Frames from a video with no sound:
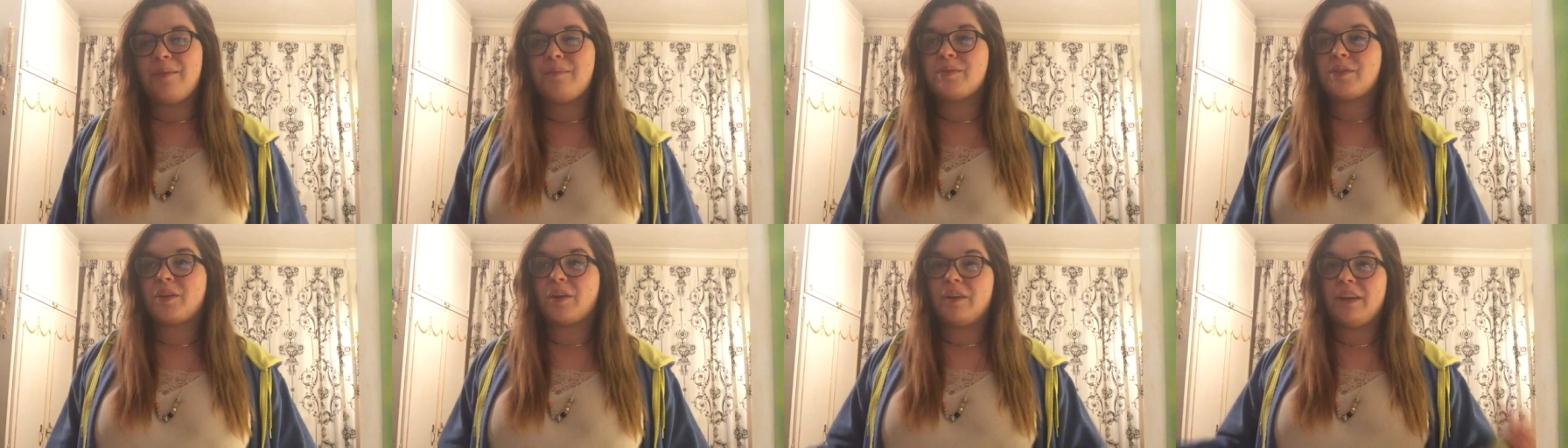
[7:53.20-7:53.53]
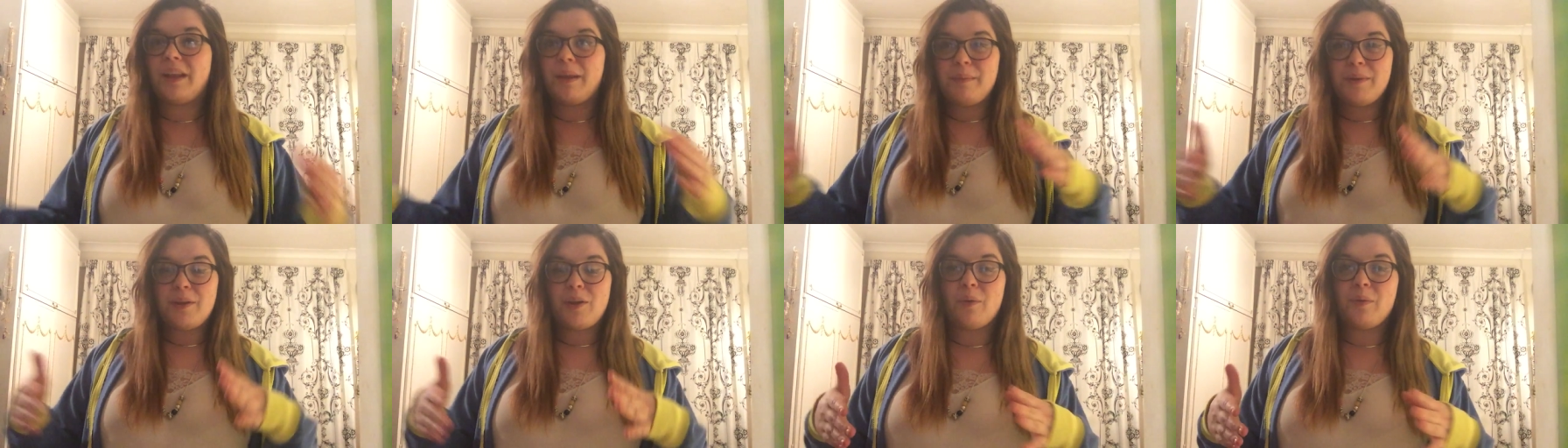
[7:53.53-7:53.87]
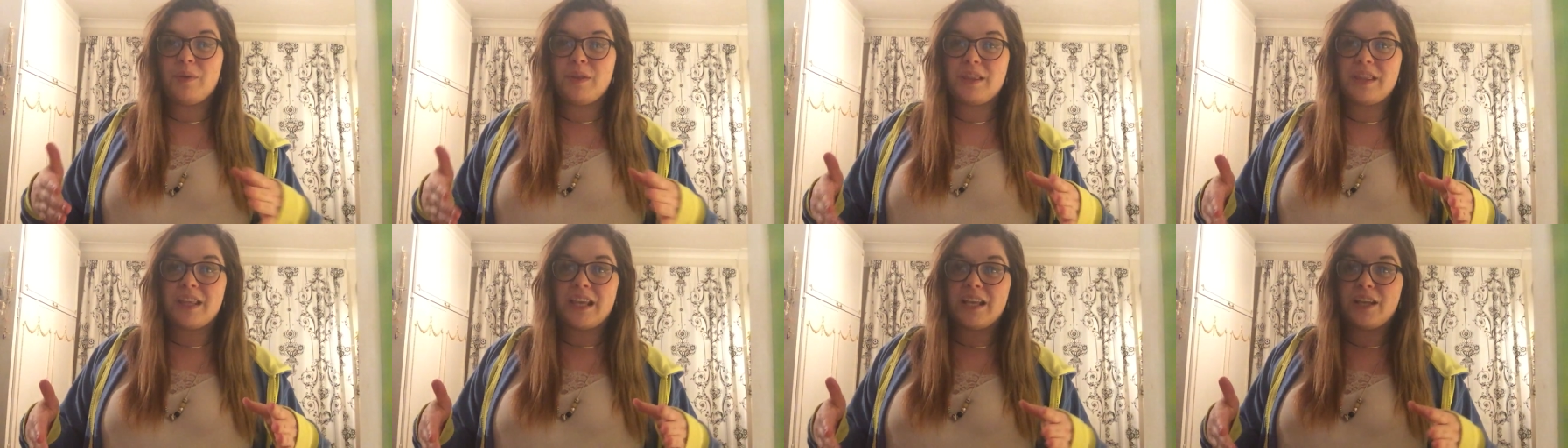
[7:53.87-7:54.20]
So let me know
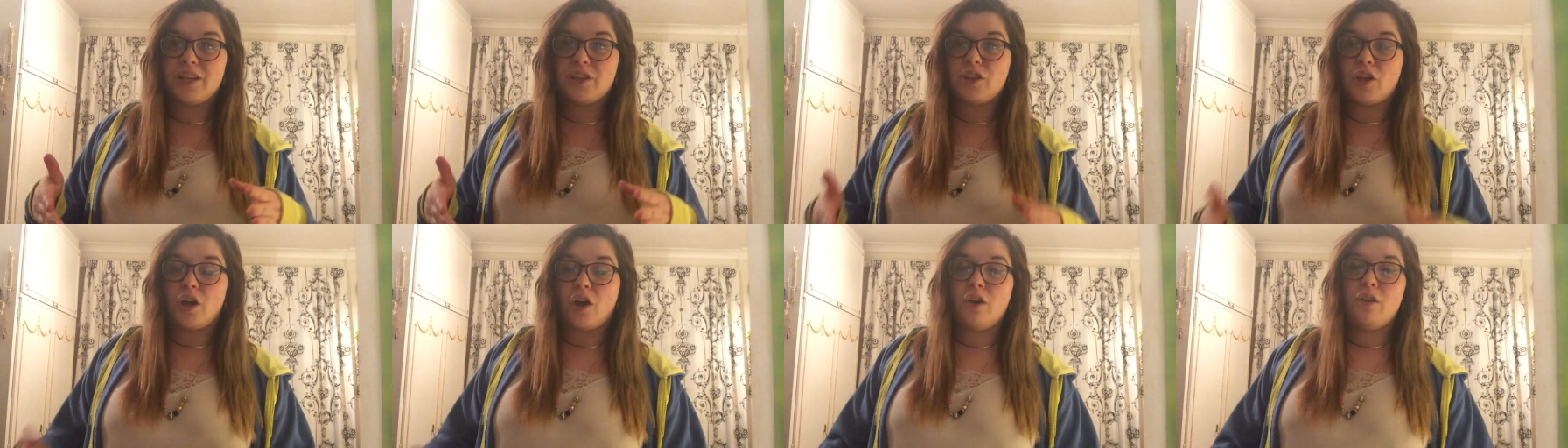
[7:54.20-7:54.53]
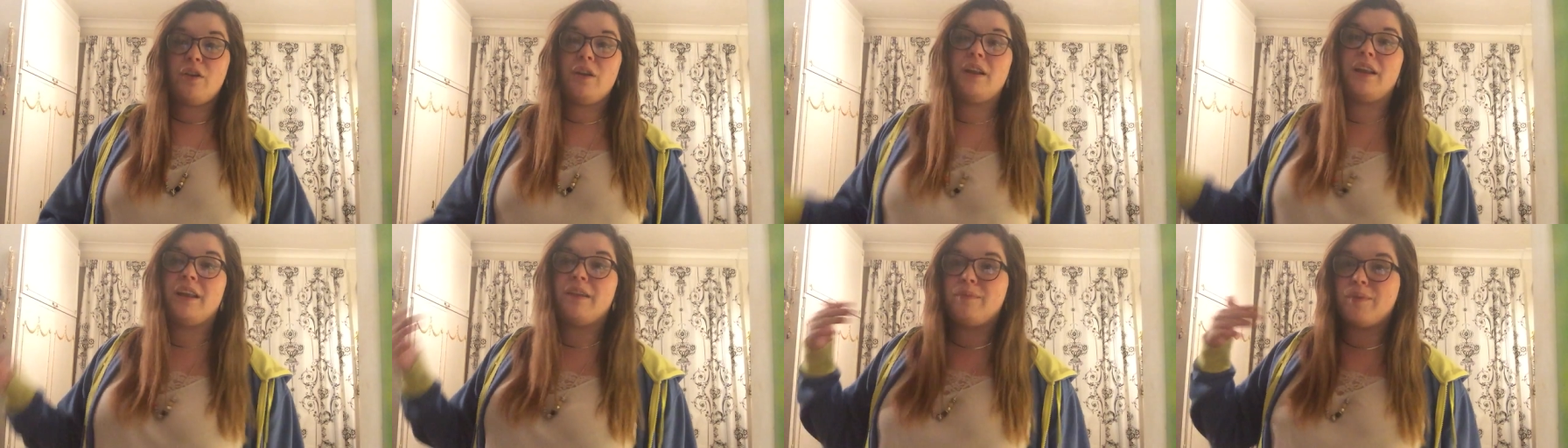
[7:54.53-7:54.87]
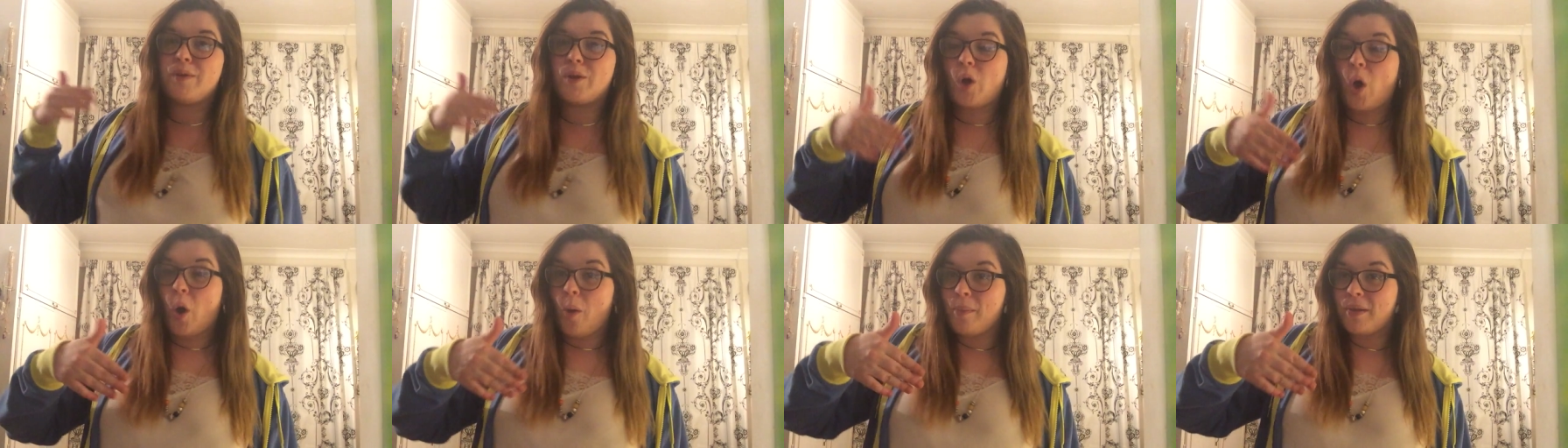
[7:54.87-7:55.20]
what you think though. Leave
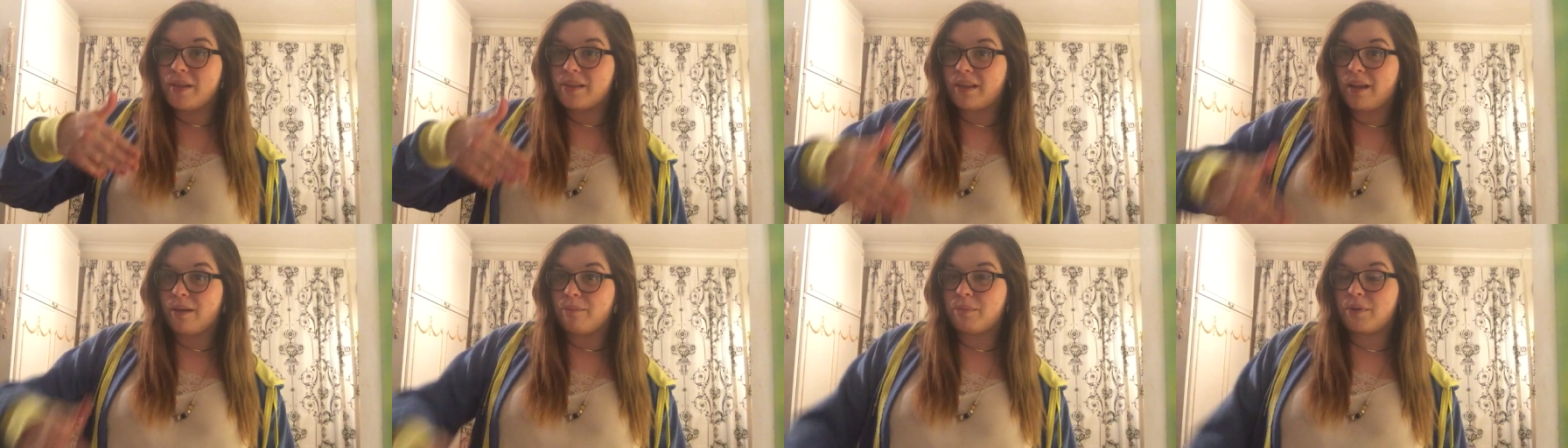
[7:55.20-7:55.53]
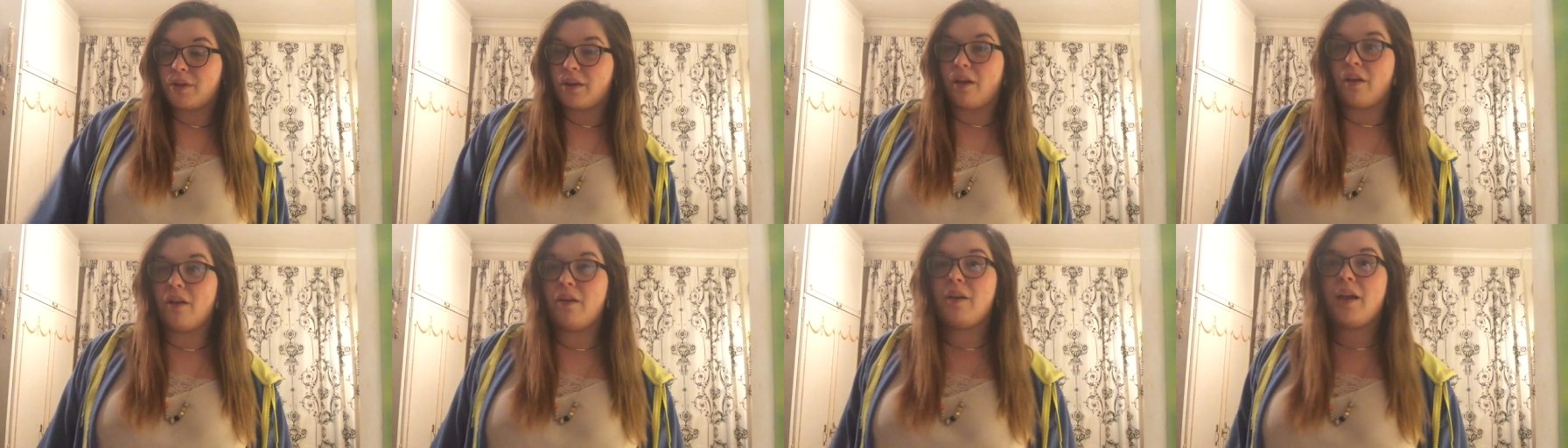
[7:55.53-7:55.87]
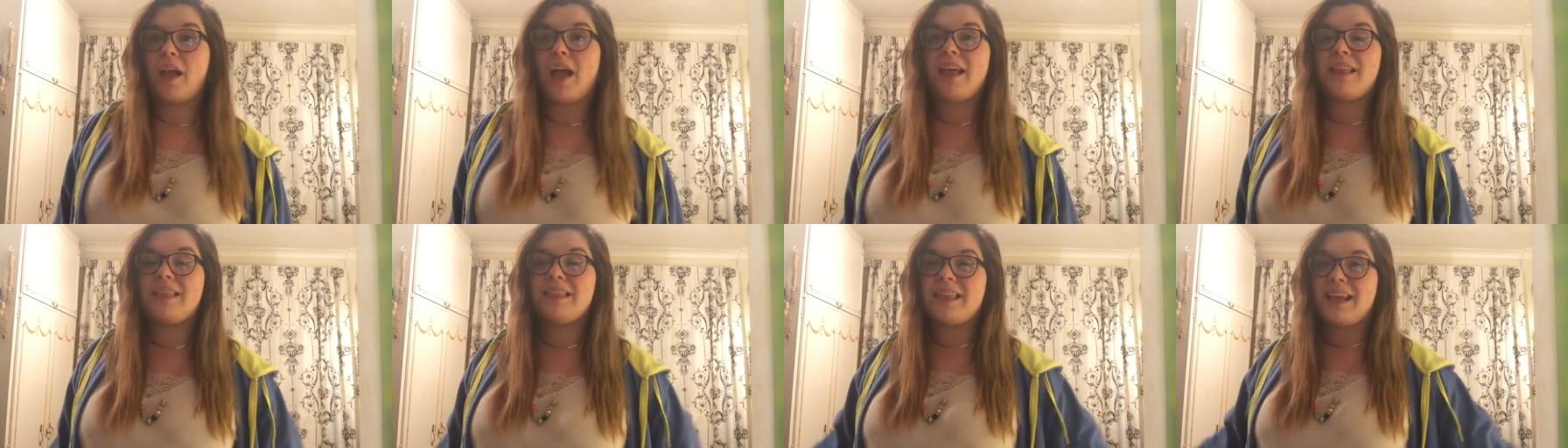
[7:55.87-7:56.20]
me a comment down below,
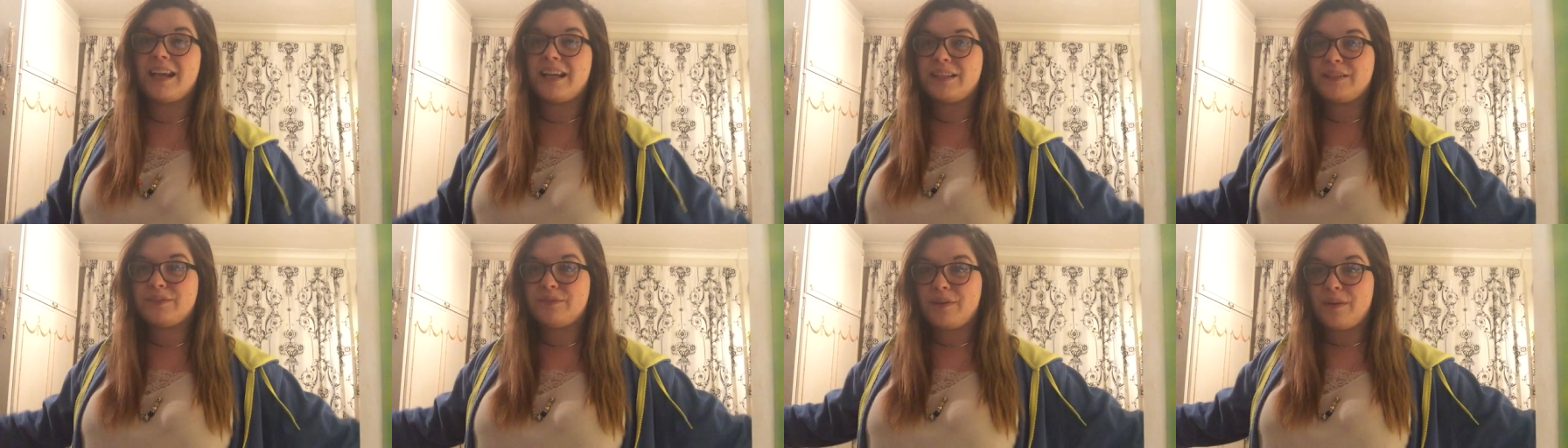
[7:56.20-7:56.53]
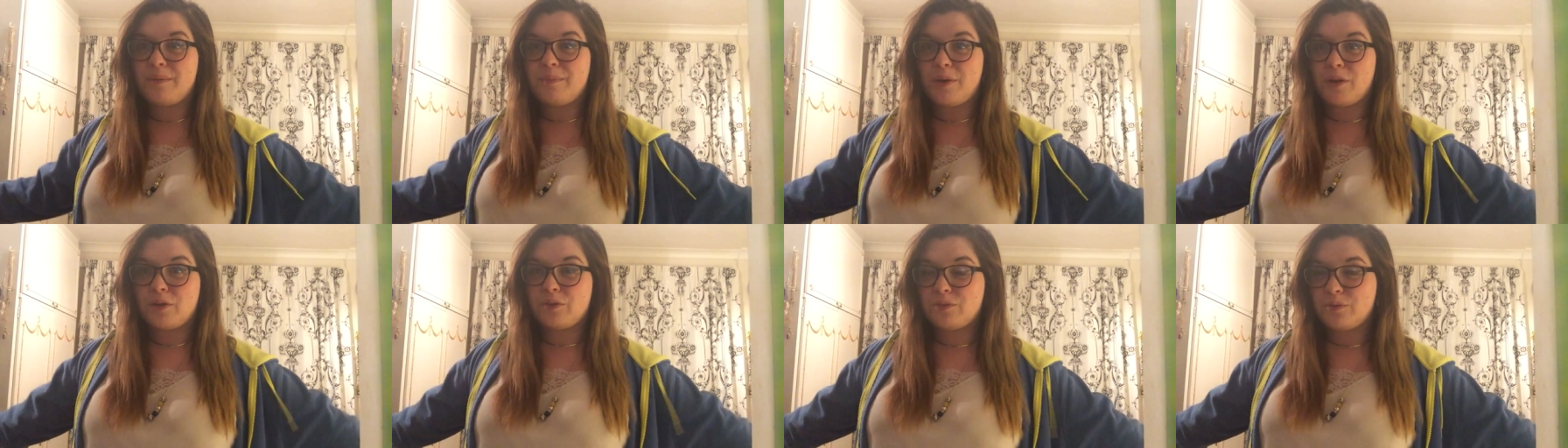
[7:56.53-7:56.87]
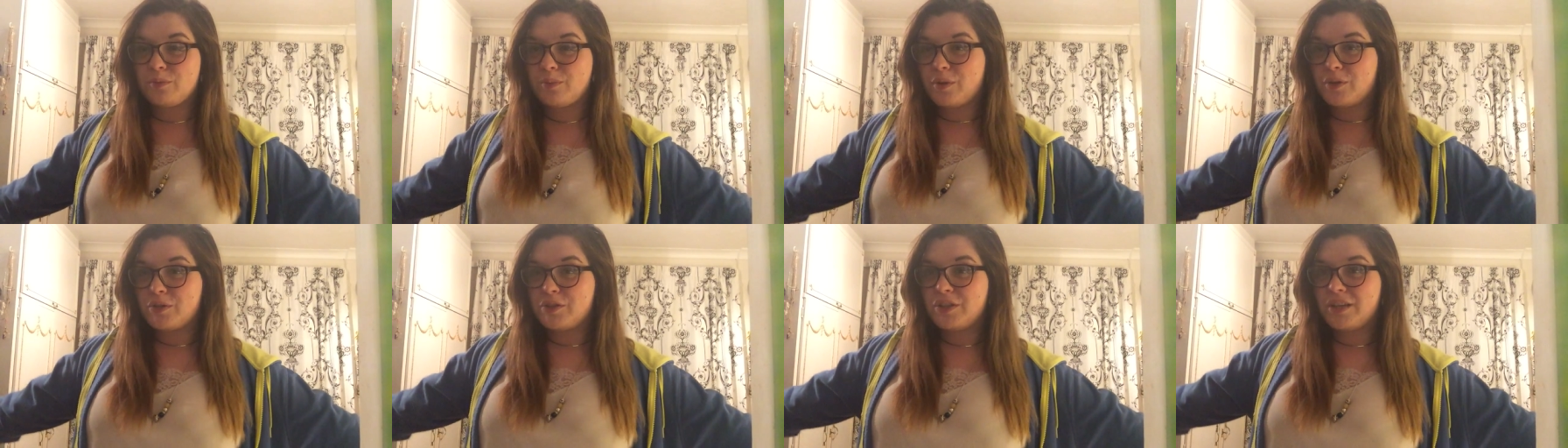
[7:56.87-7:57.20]
and thanks very much
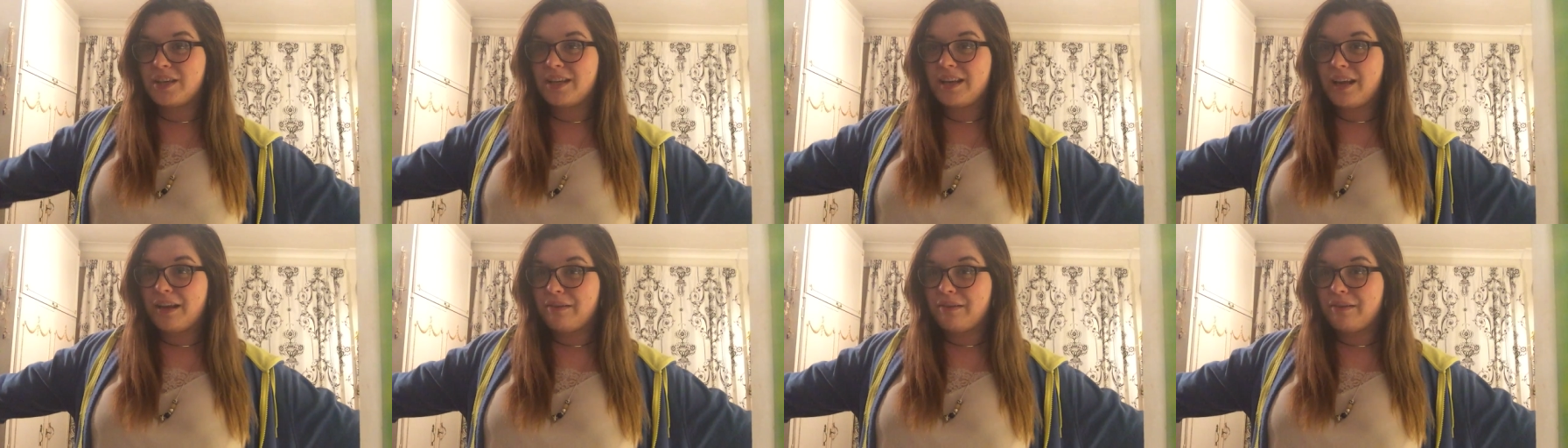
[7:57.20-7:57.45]
for watching.